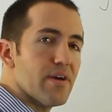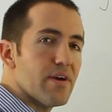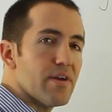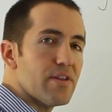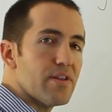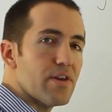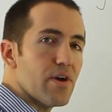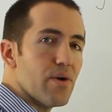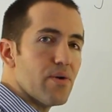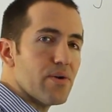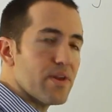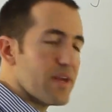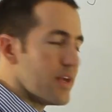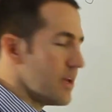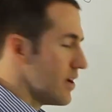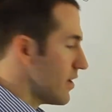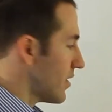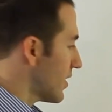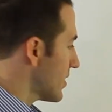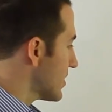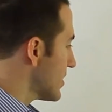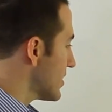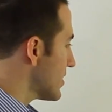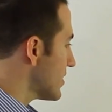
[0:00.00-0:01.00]
note here.
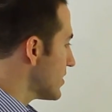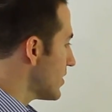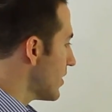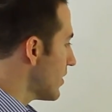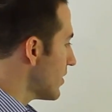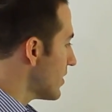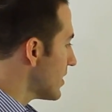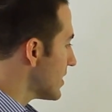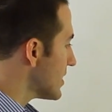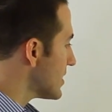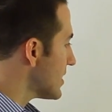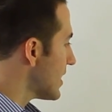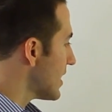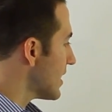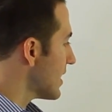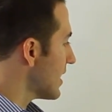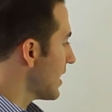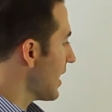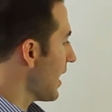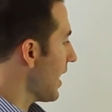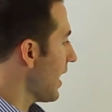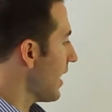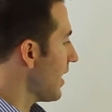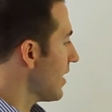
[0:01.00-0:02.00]
It says, notice that
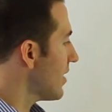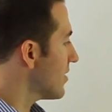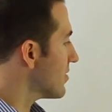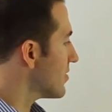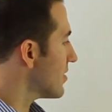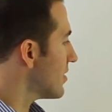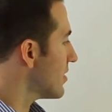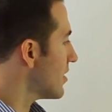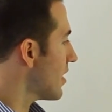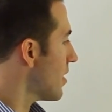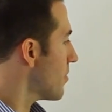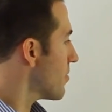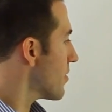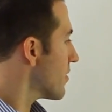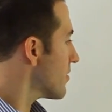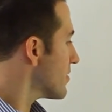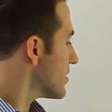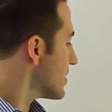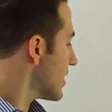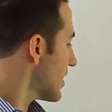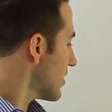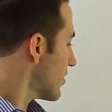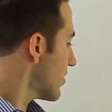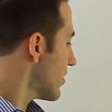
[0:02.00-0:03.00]
k is the number of
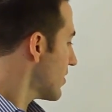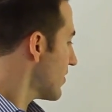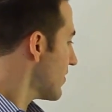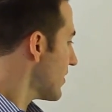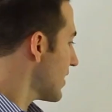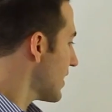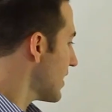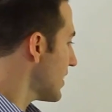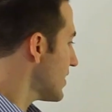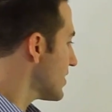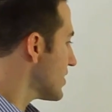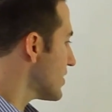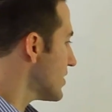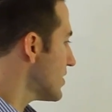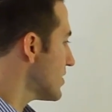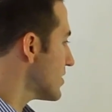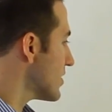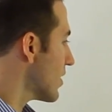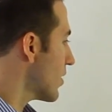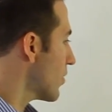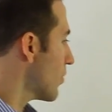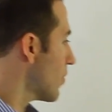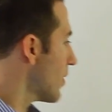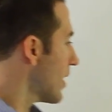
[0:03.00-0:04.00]
standard deviations
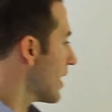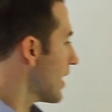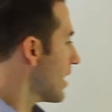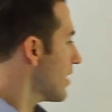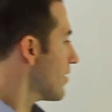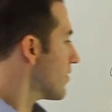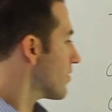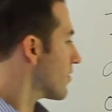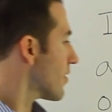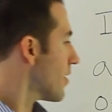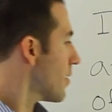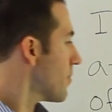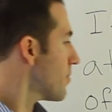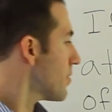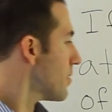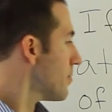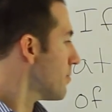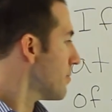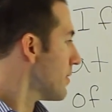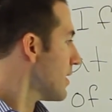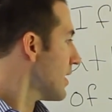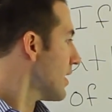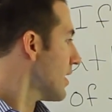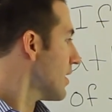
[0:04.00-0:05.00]
away from the
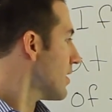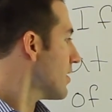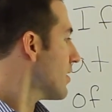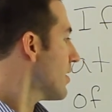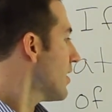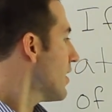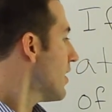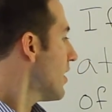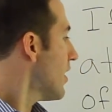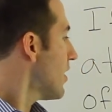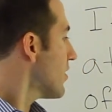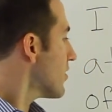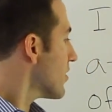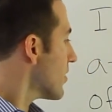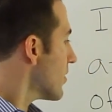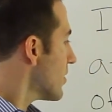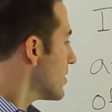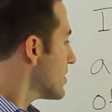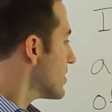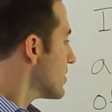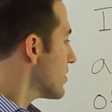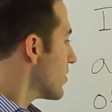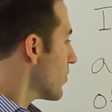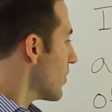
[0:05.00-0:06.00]
mean. So in other
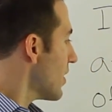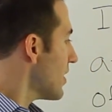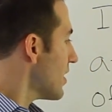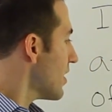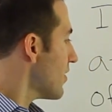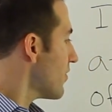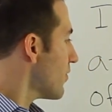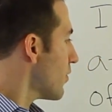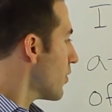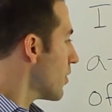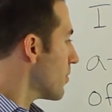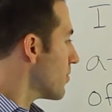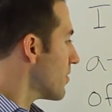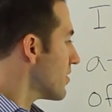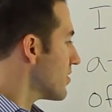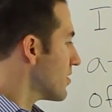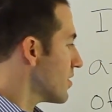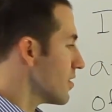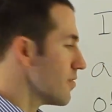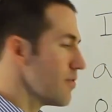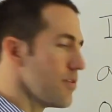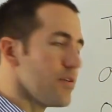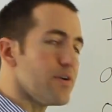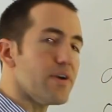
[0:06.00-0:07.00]
words, the way they form this
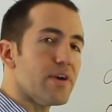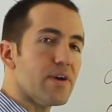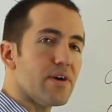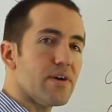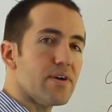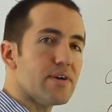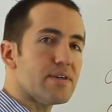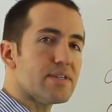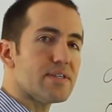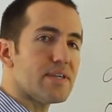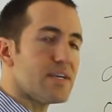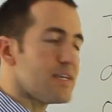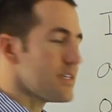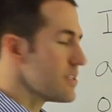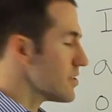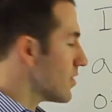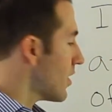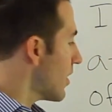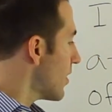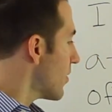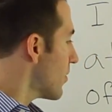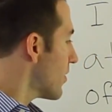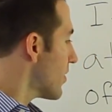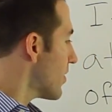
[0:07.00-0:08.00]
interval here is they
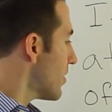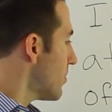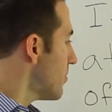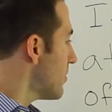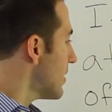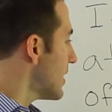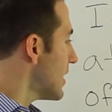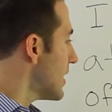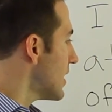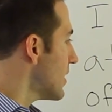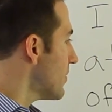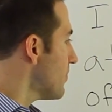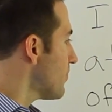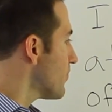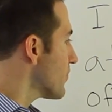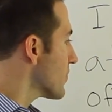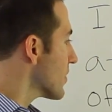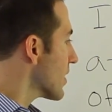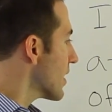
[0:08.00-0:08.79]
start with the mean,